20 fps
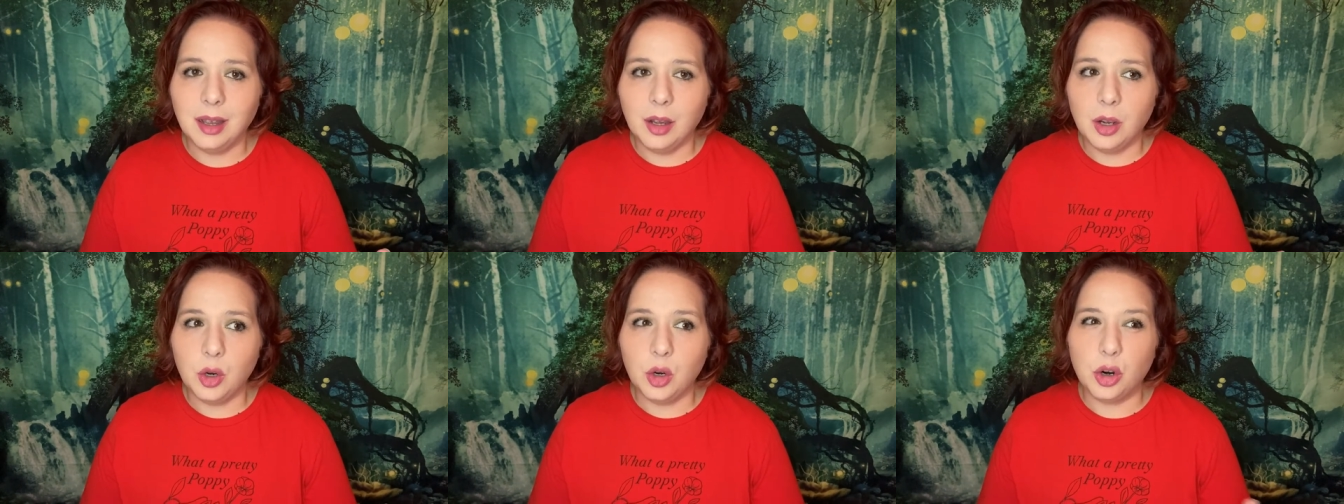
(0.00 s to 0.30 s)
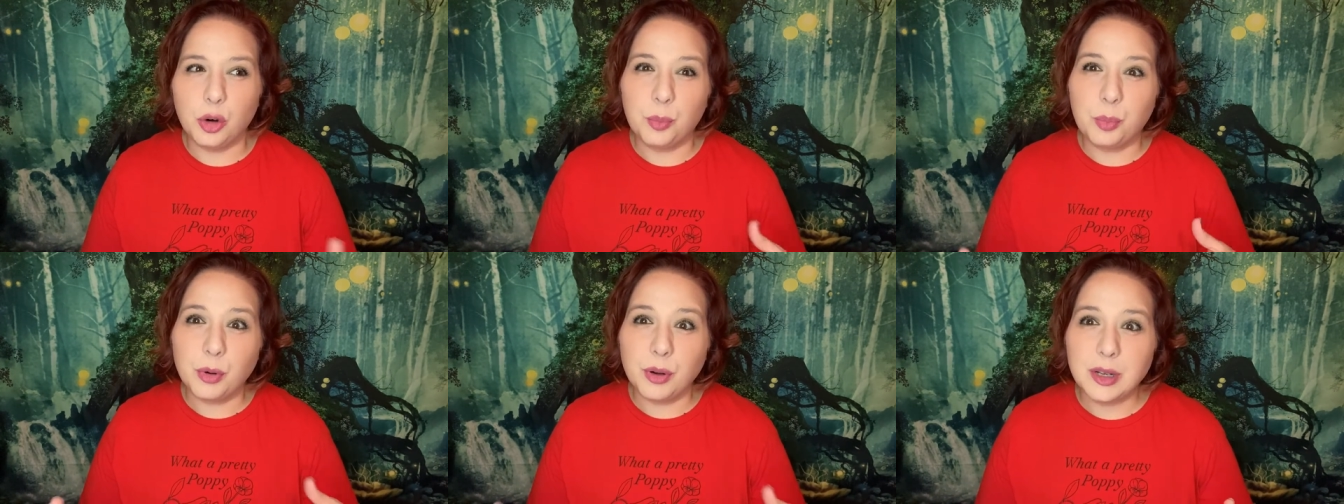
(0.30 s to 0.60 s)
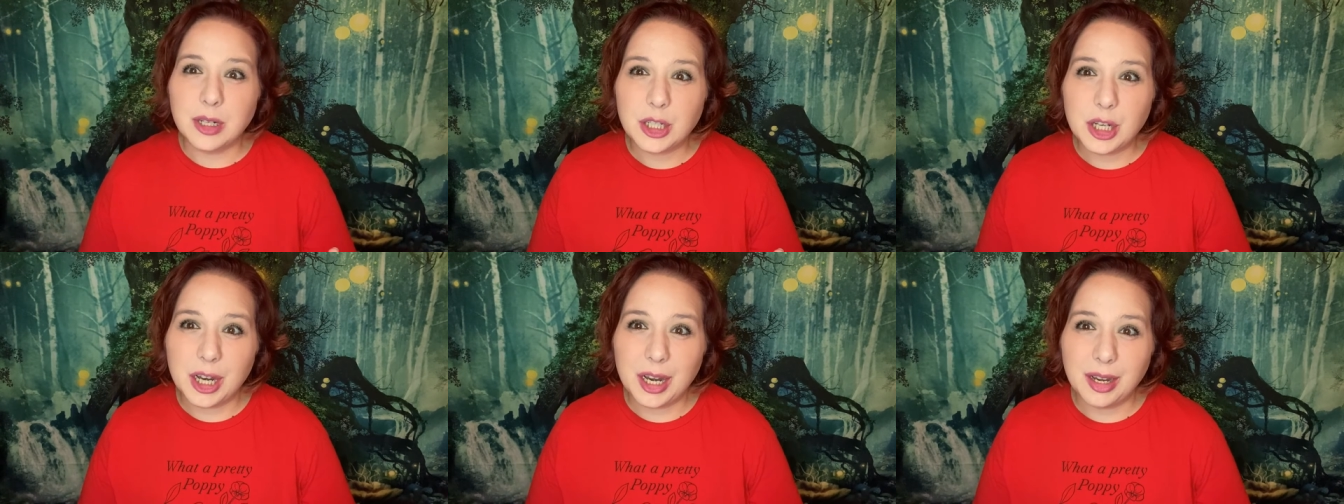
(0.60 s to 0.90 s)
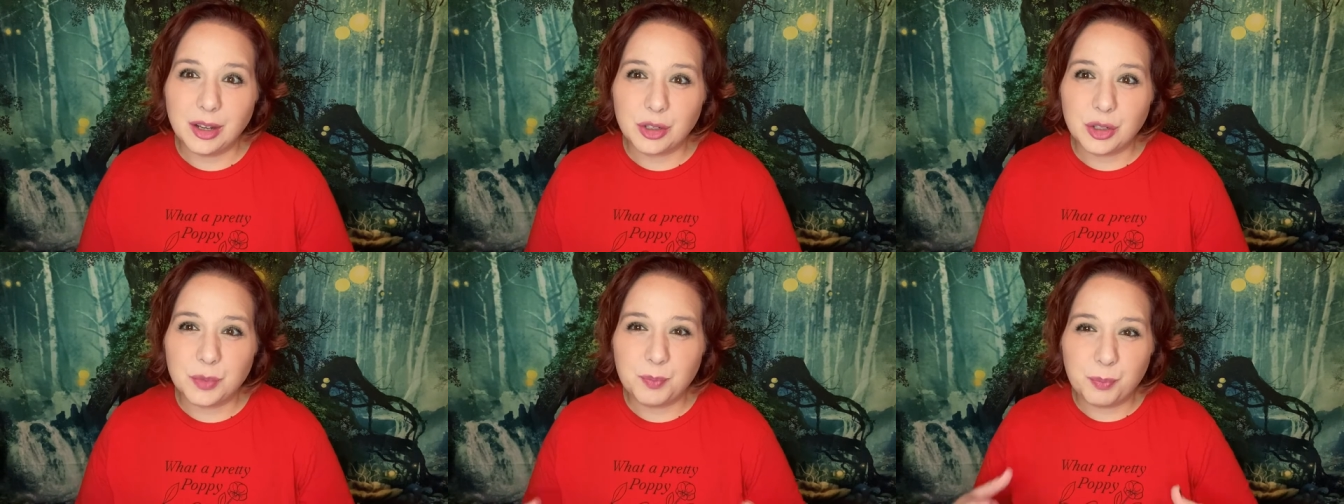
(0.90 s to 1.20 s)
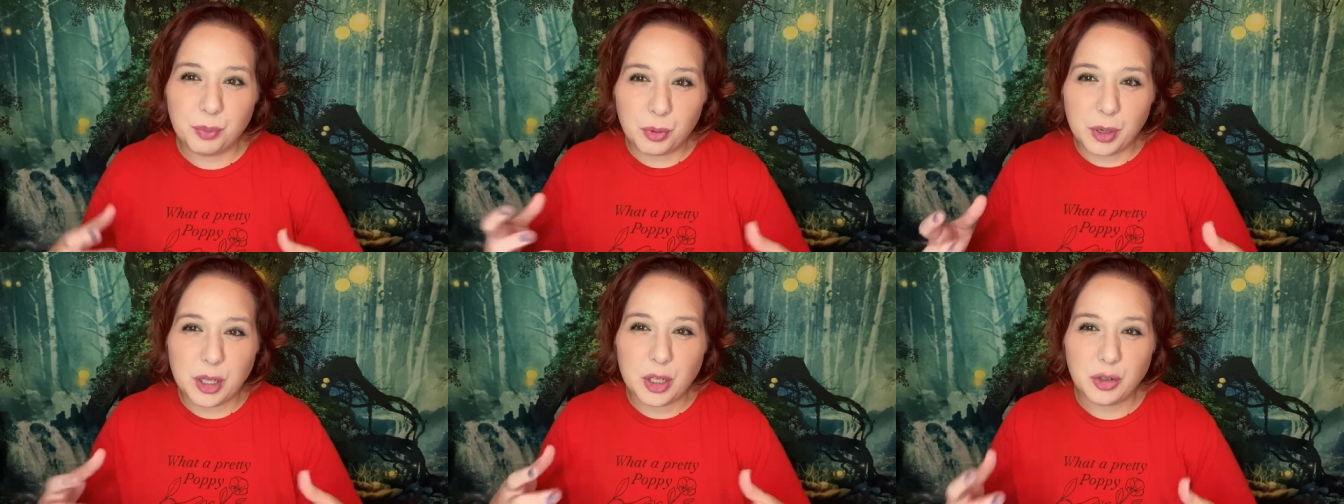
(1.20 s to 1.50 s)
who are pre-trans
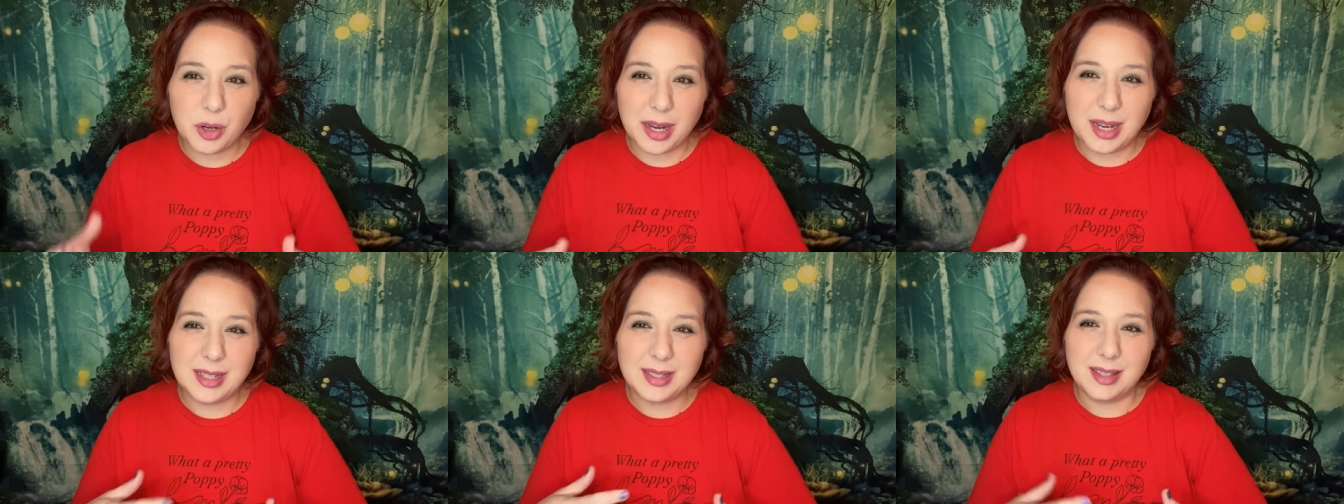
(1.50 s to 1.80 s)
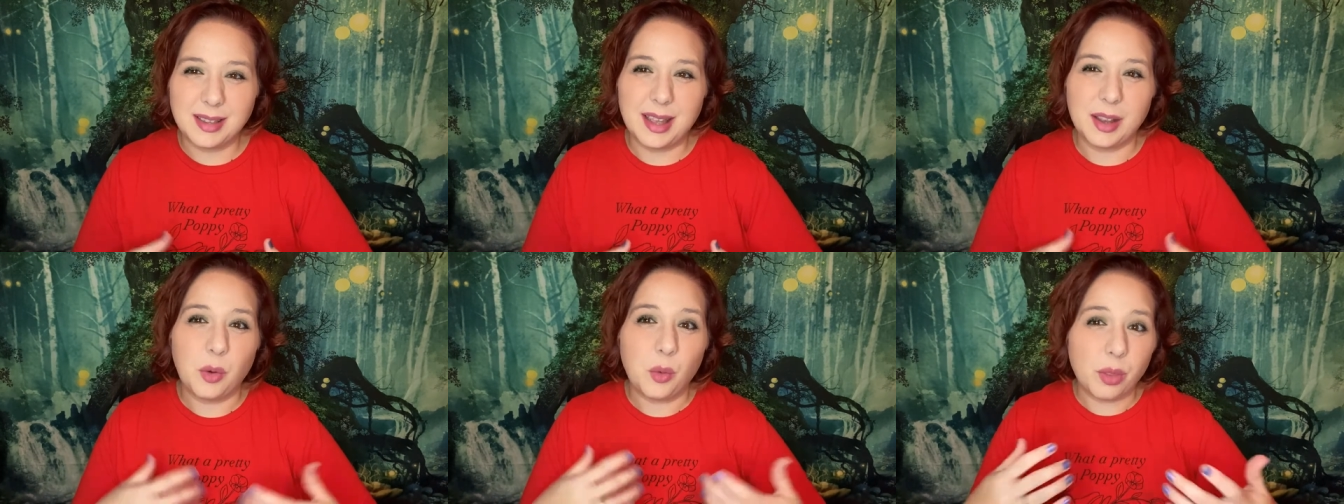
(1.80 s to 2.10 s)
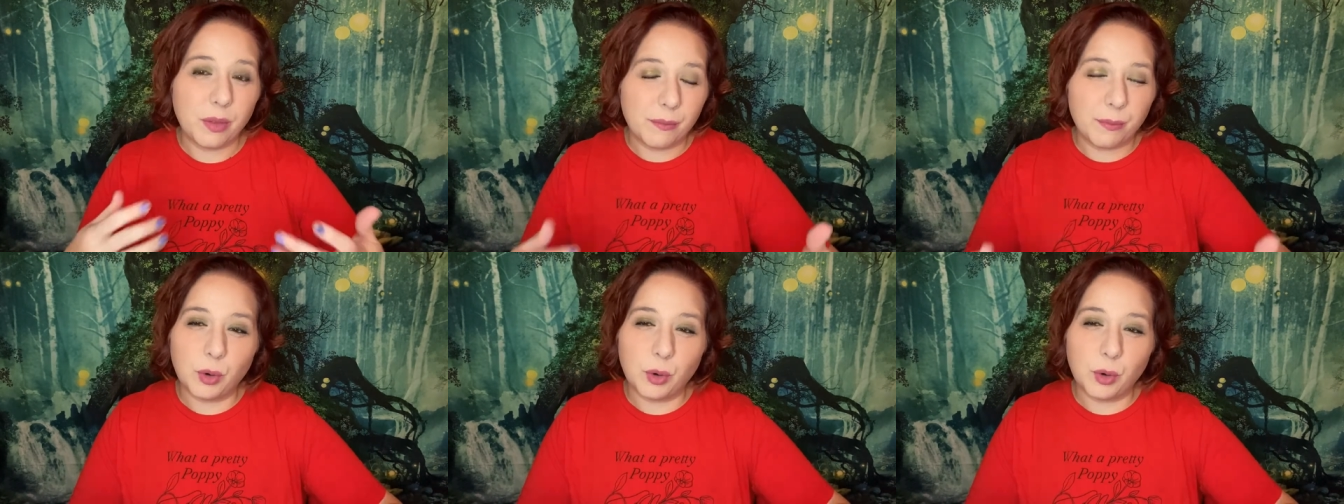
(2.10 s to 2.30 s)
pre and like on the